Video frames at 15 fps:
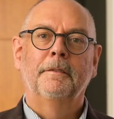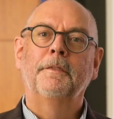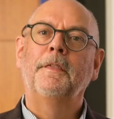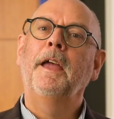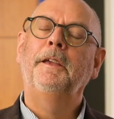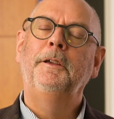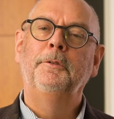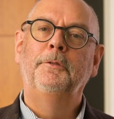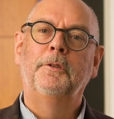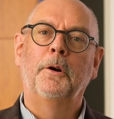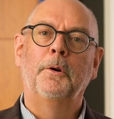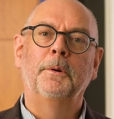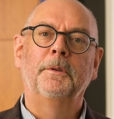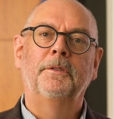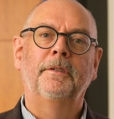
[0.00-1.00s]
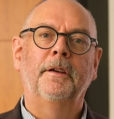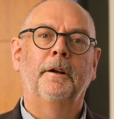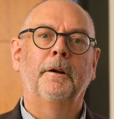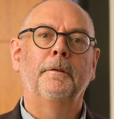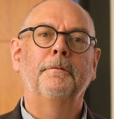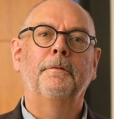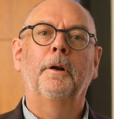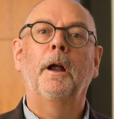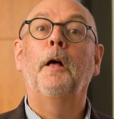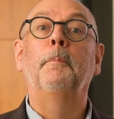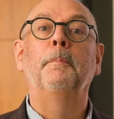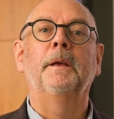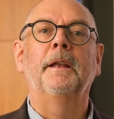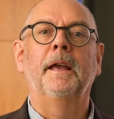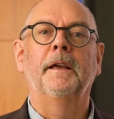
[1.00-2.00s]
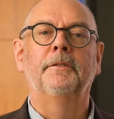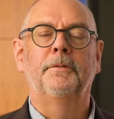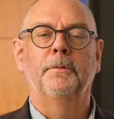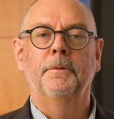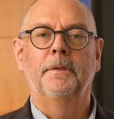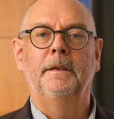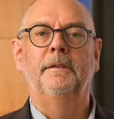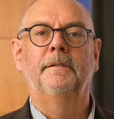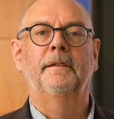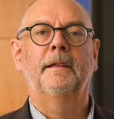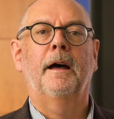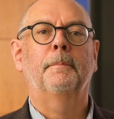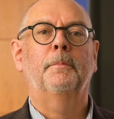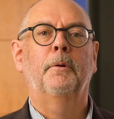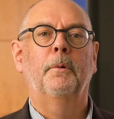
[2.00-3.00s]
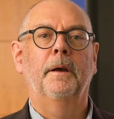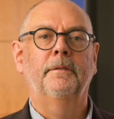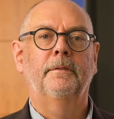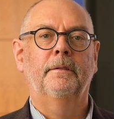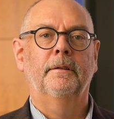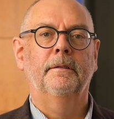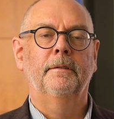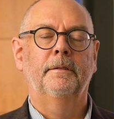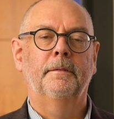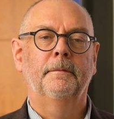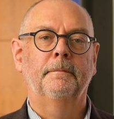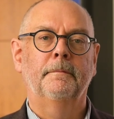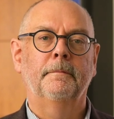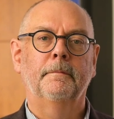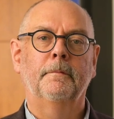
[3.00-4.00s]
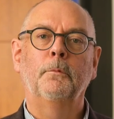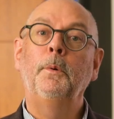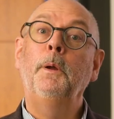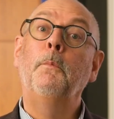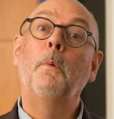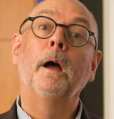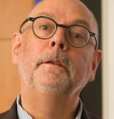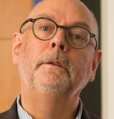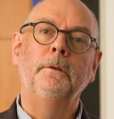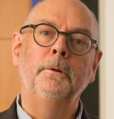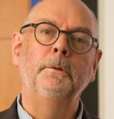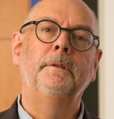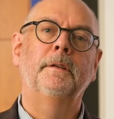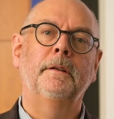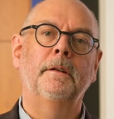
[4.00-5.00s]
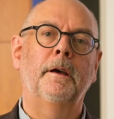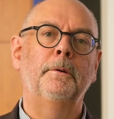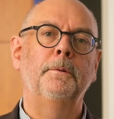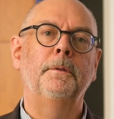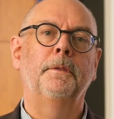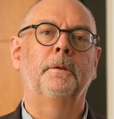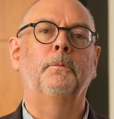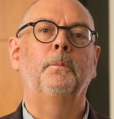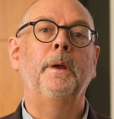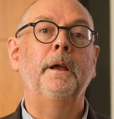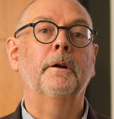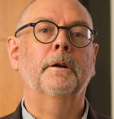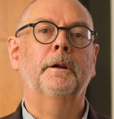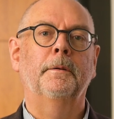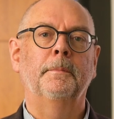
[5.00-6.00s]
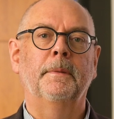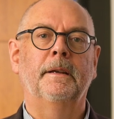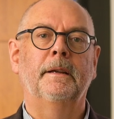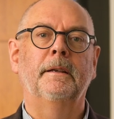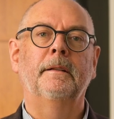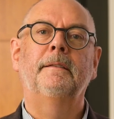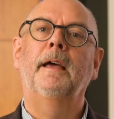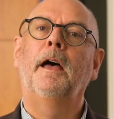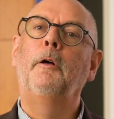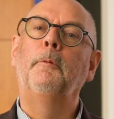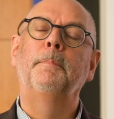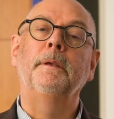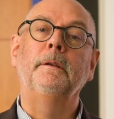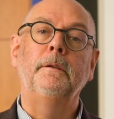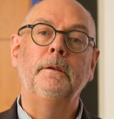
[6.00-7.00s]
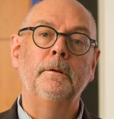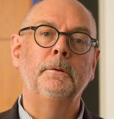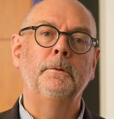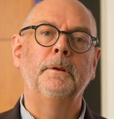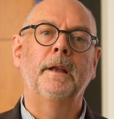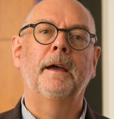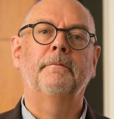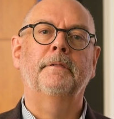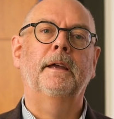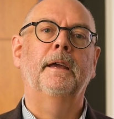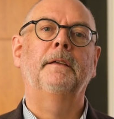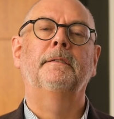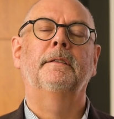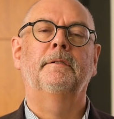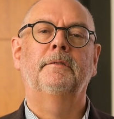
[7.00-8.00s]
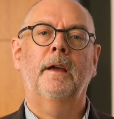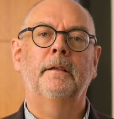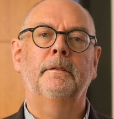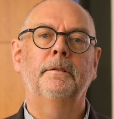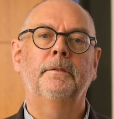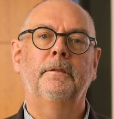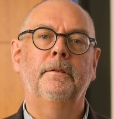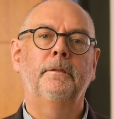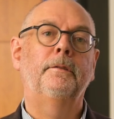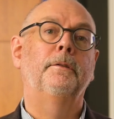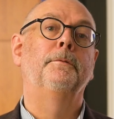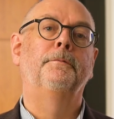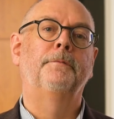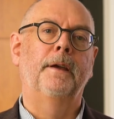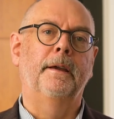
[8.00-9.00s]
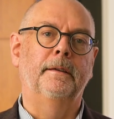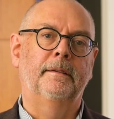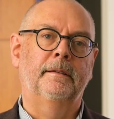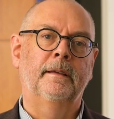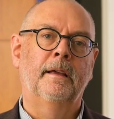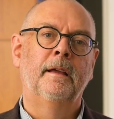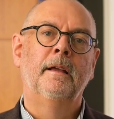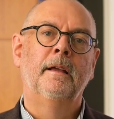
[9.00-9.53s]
Thank you, Joe and Sarah, for helping answer these top questions. We want you to know that we are committed to helping you navigate the challenges you face.